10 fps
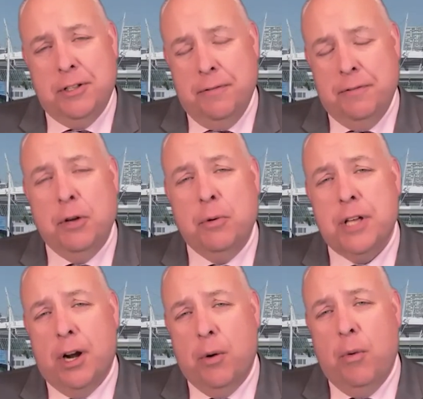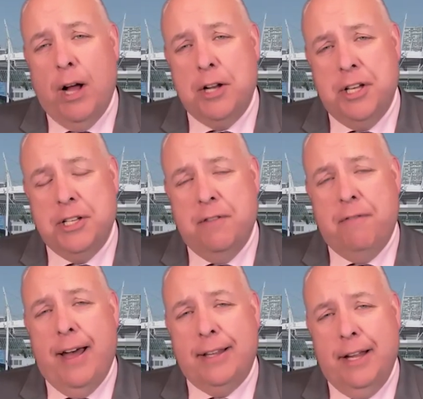to viewers that are watching is the
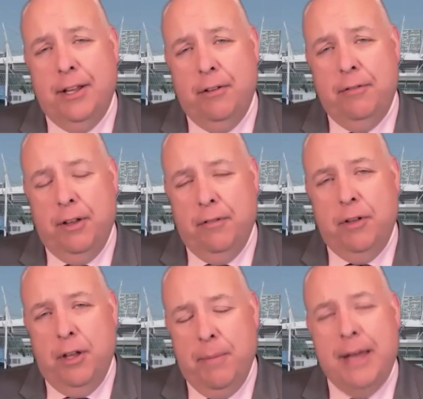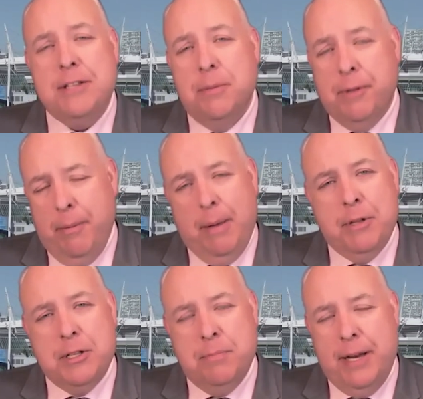fact that you you you made some
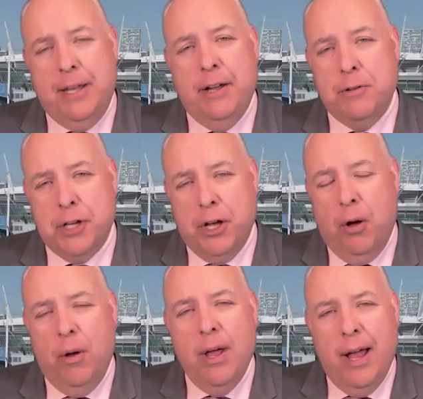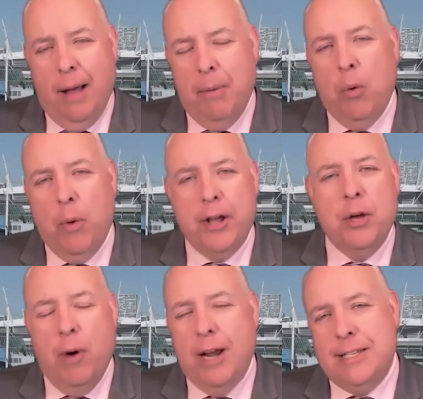commitments many years ago about where
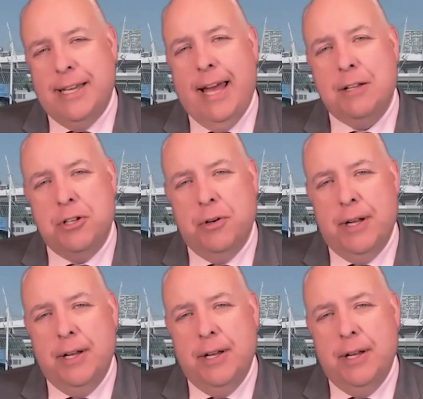you wanted to get to,